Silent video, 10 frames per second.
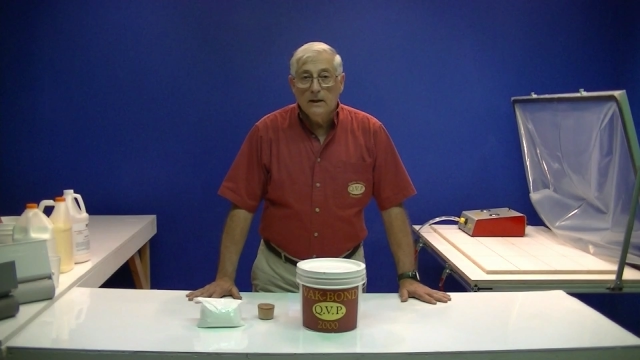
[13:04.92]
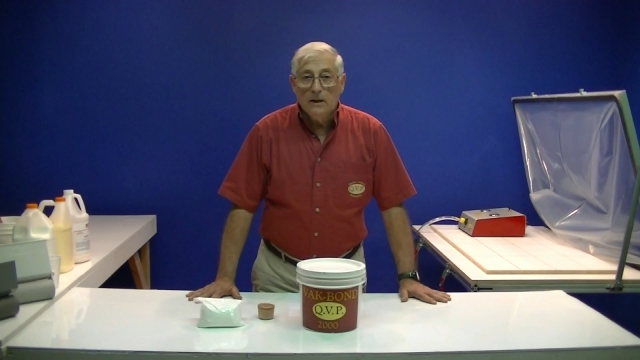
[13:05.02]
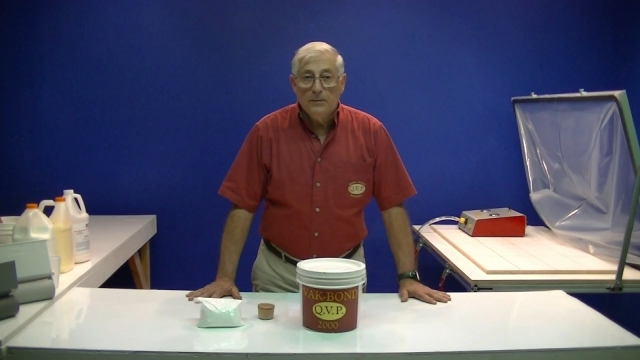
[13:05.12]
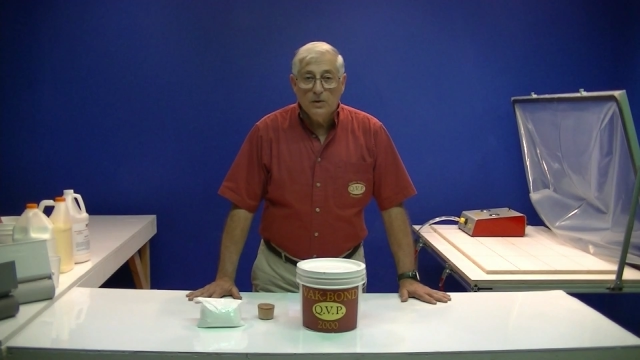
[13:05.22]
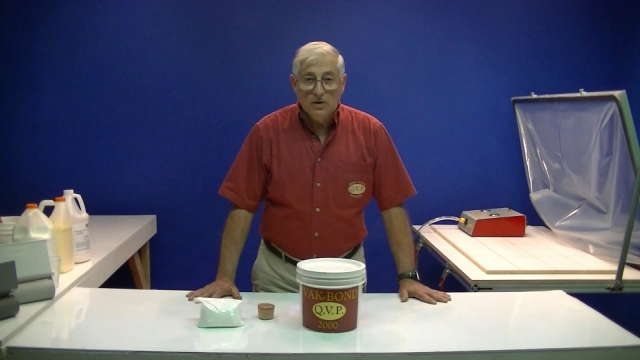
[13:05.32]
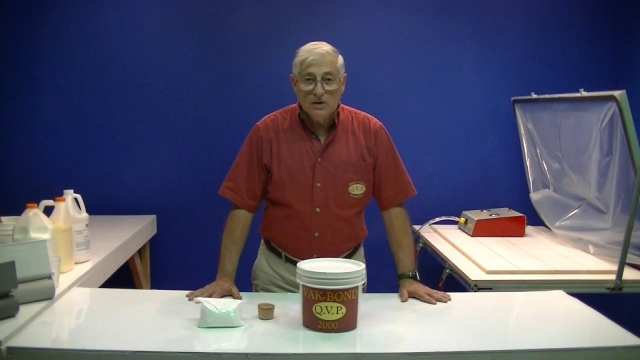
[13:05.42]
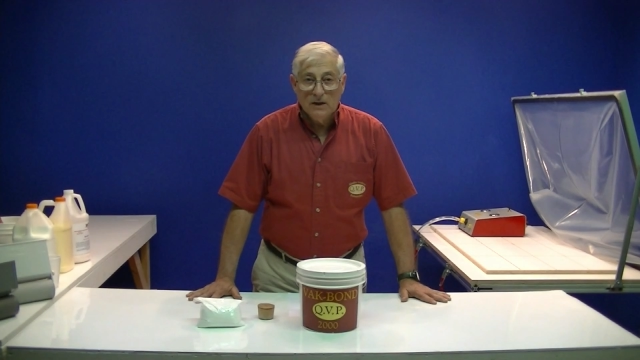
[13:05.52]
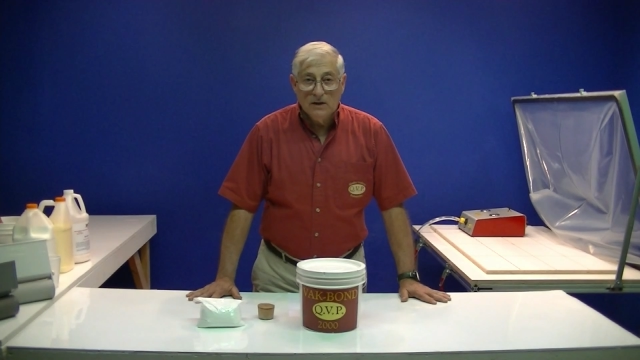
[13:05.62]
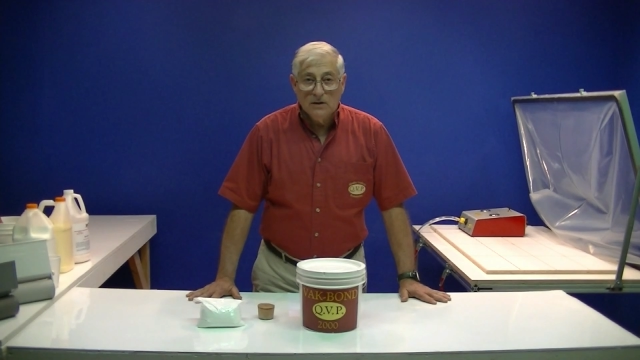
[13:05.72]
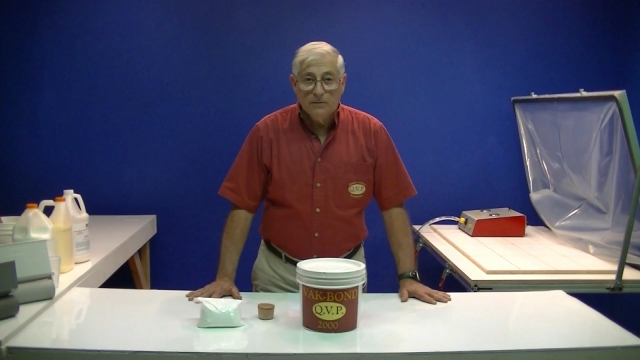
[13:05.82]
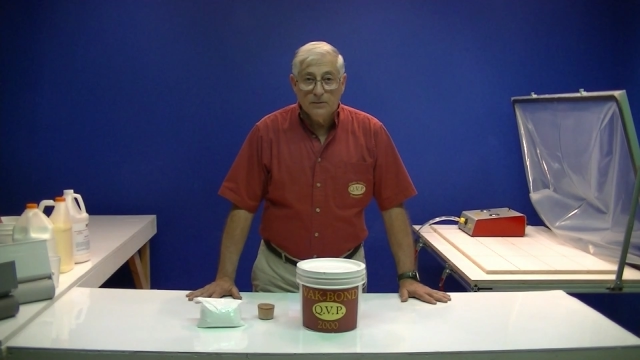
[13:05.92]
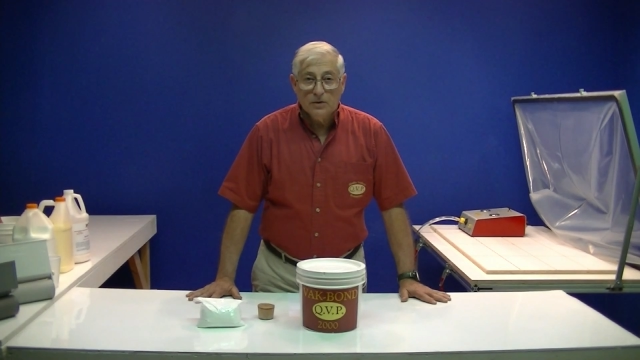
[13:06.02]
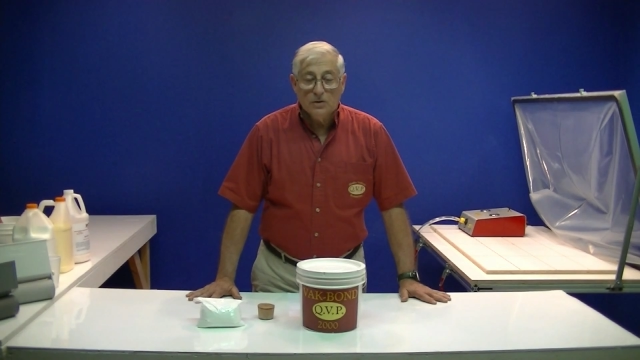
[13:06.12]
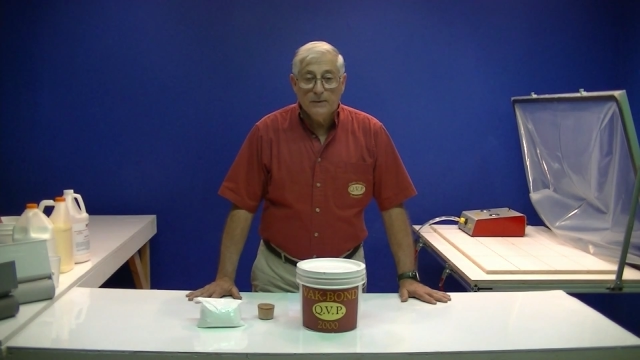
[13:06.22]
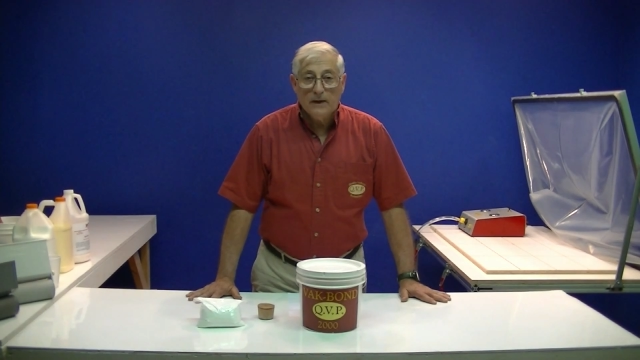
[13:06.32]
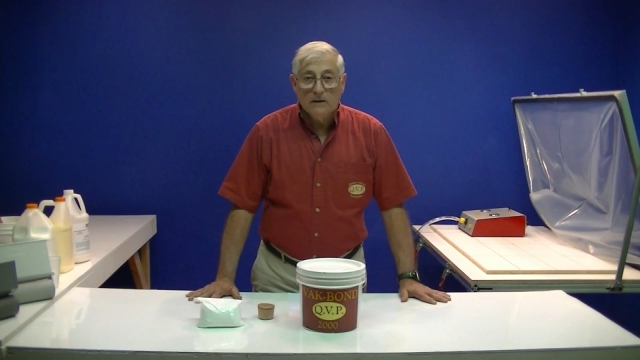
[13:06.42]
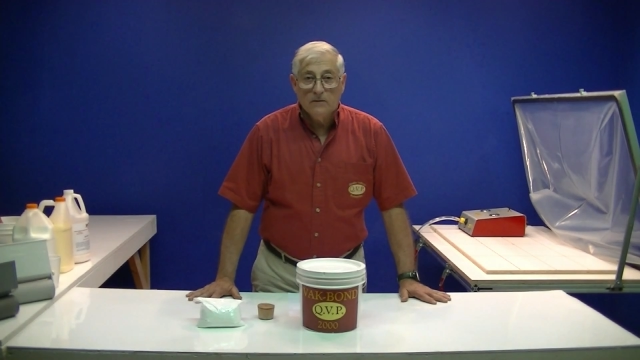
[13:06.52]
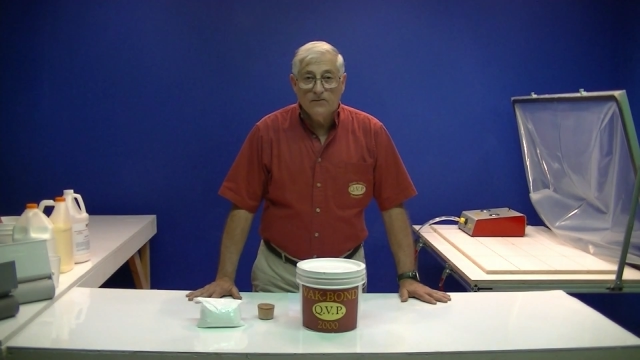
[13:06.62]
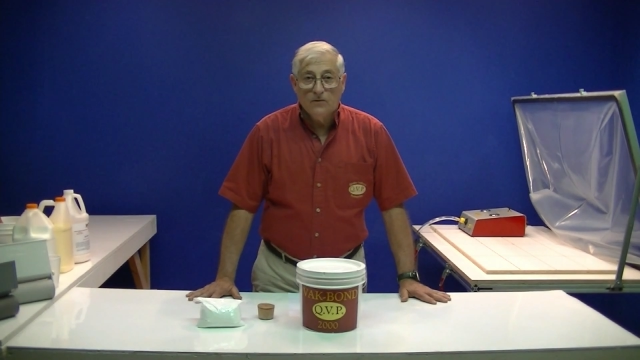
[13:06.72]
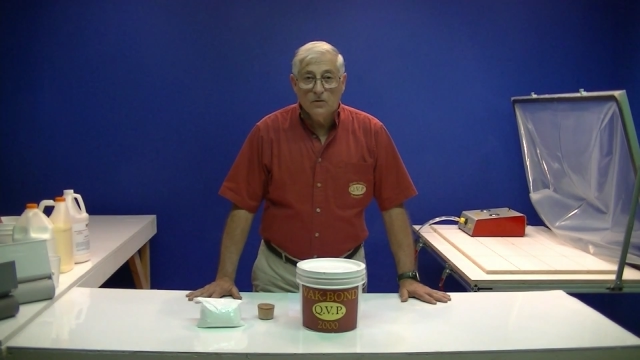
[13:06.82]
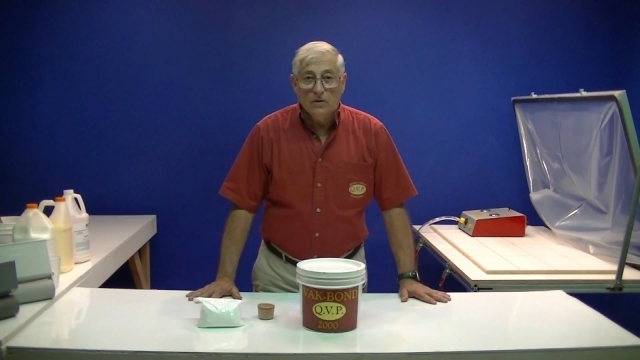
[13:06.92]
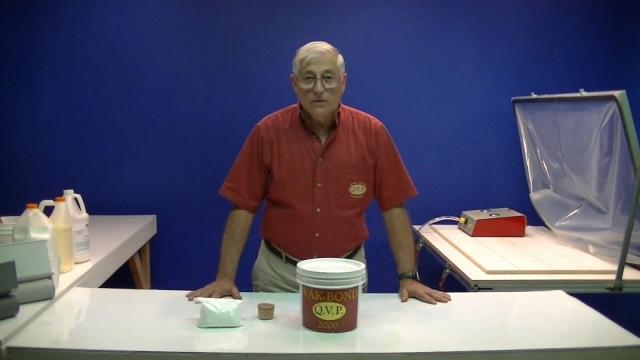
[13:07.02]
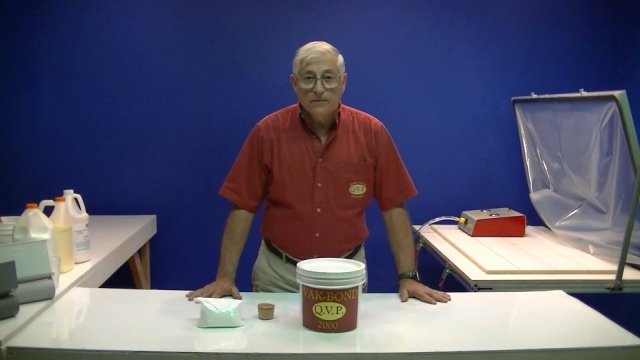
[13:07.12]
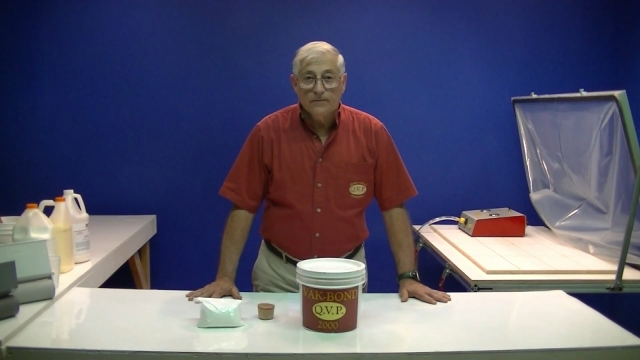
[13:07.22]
it puts things in perspective for you.